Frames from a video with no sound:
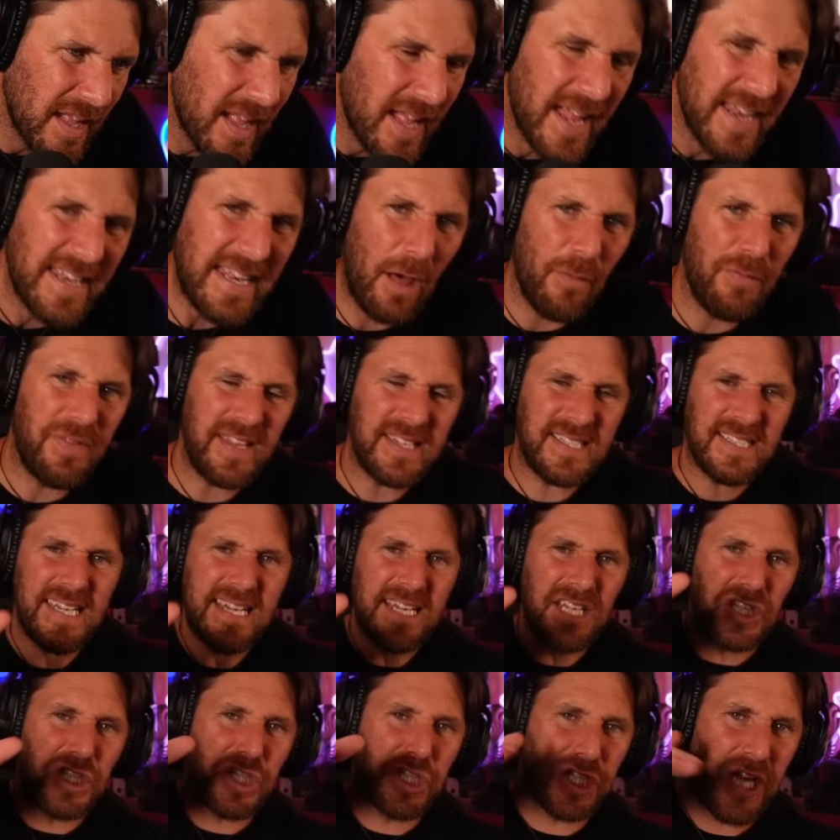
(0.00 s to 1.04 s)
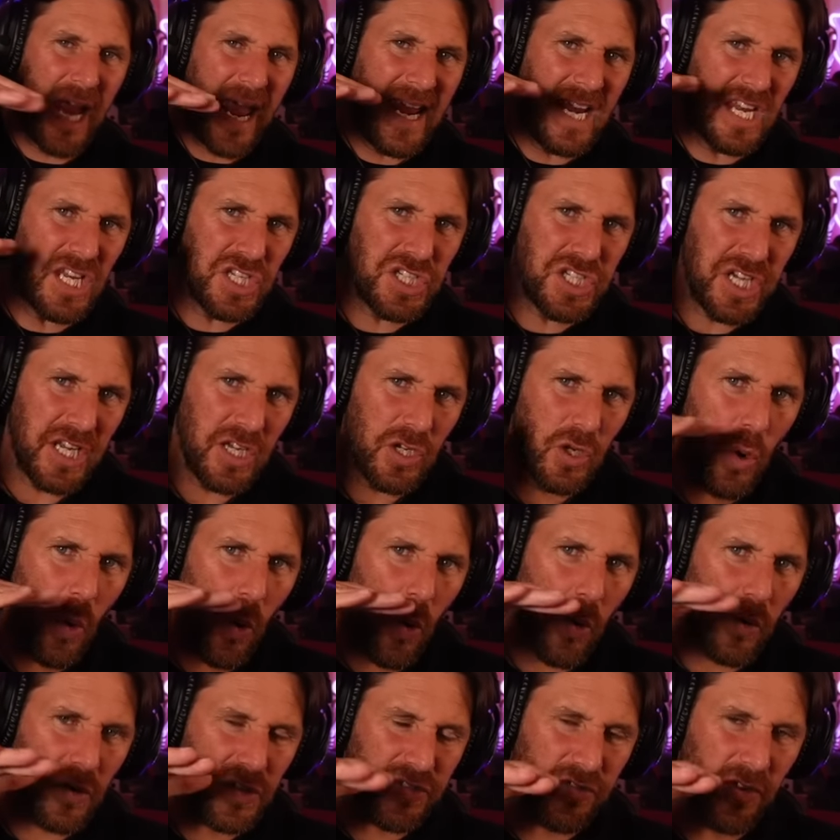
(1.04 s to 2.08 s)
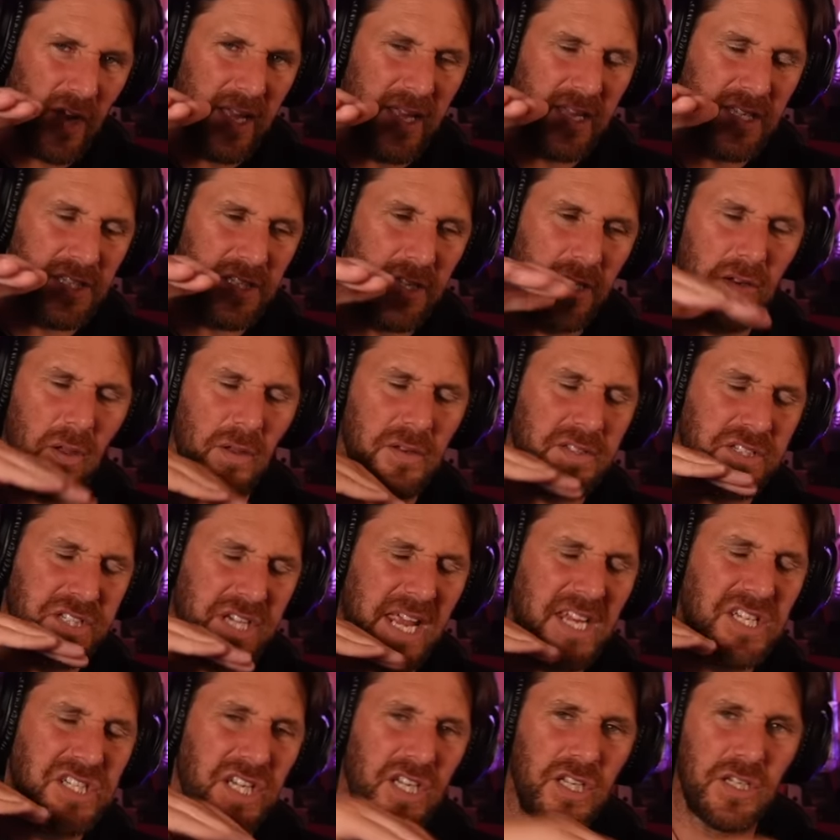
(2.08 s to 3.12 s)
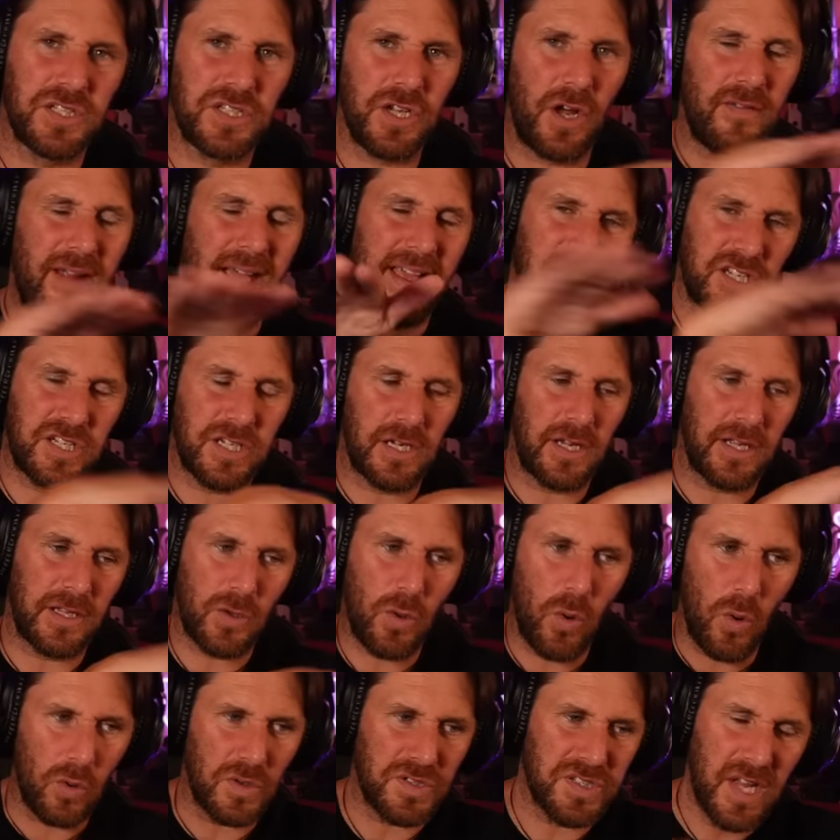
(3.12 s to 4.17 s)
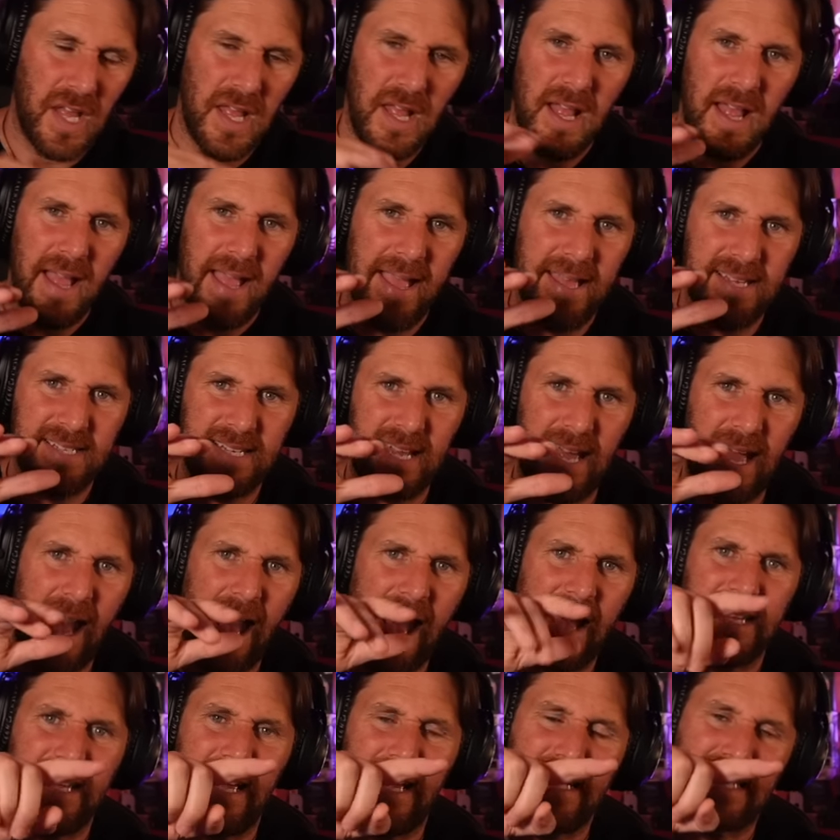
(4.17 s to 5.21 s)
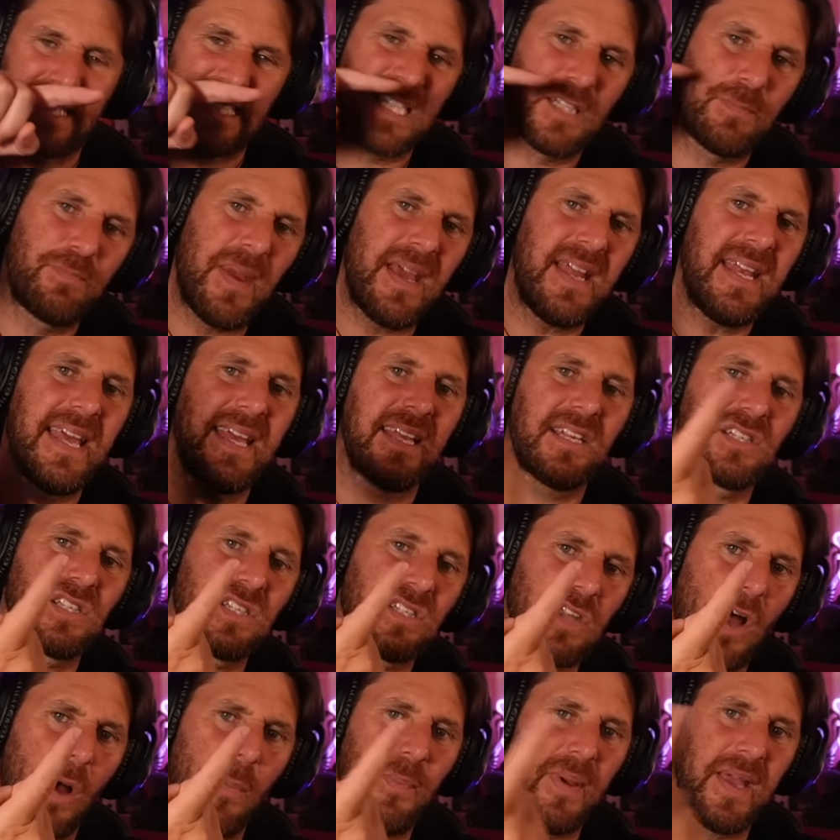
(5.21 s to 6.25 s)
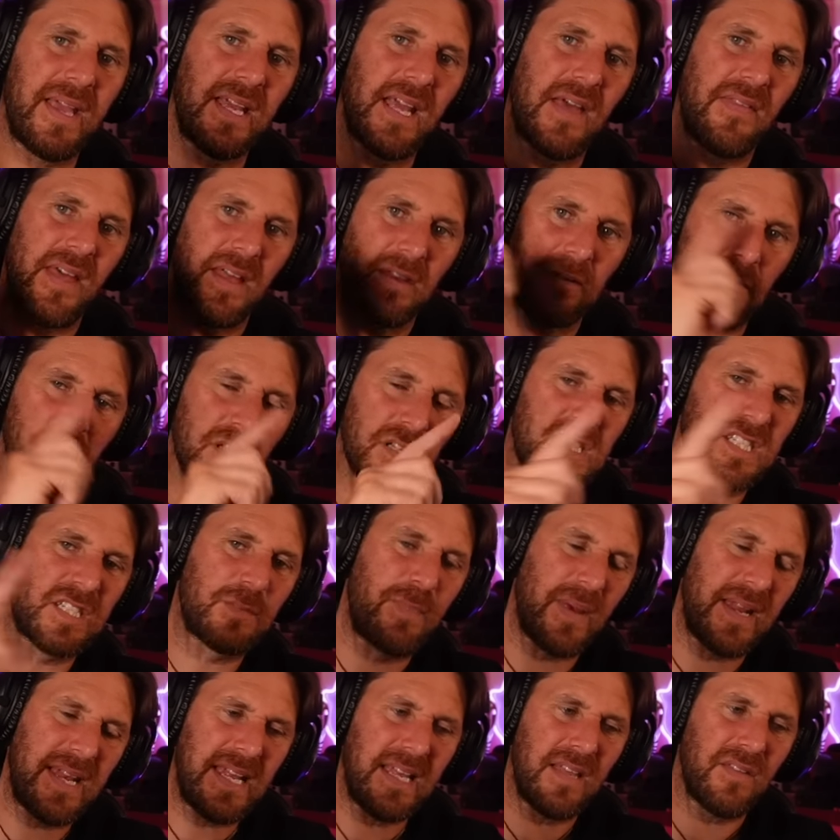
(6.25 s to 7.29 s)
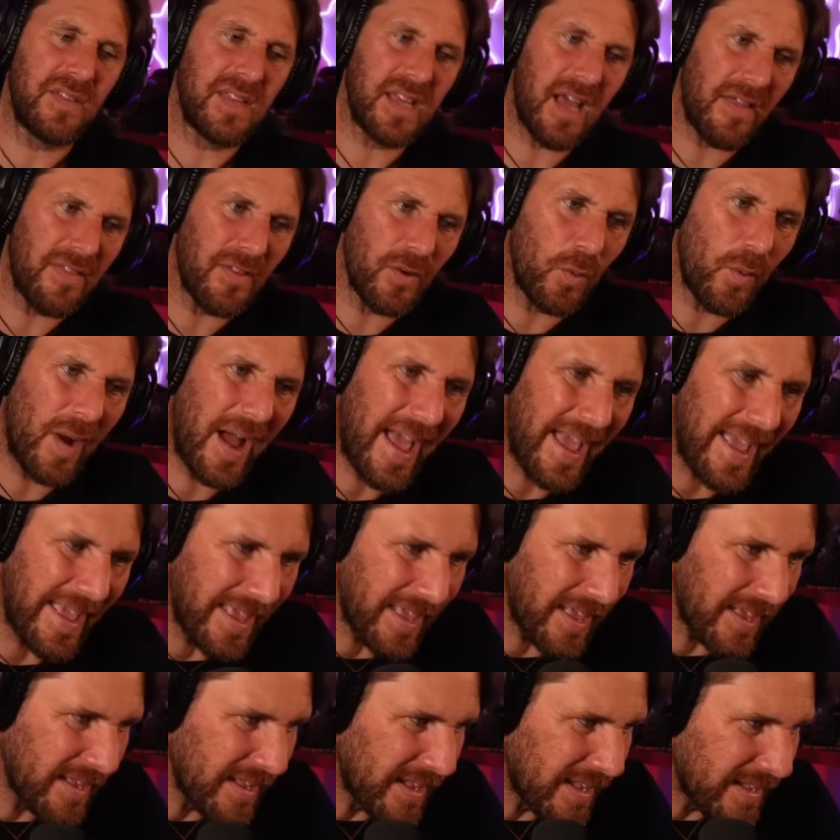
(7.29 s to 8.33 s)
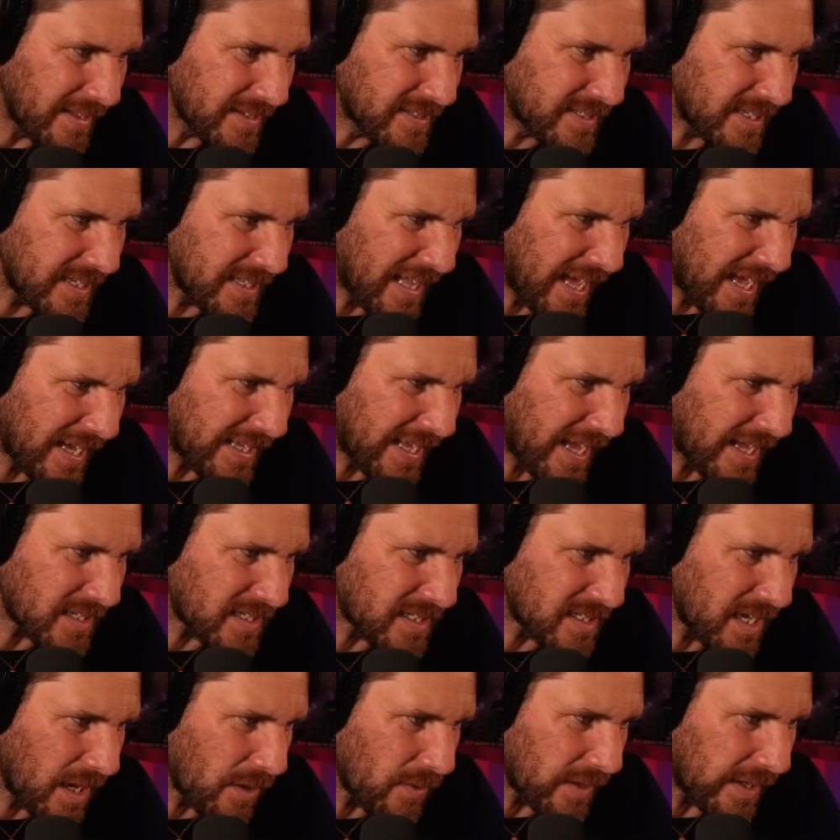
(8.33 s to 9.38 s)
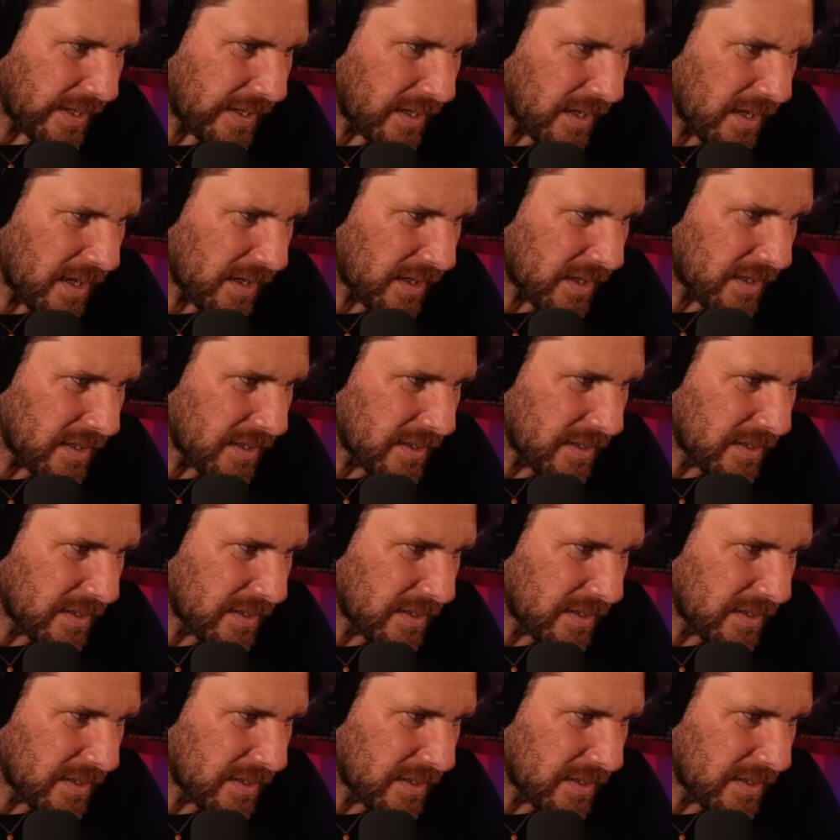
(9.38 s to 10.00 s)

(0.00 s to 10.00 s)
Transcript: Now this thing's changing course, right? Not changing direction, like course. It's it's spinning, stopping, and then spinning the other way. See that again slowly. Look.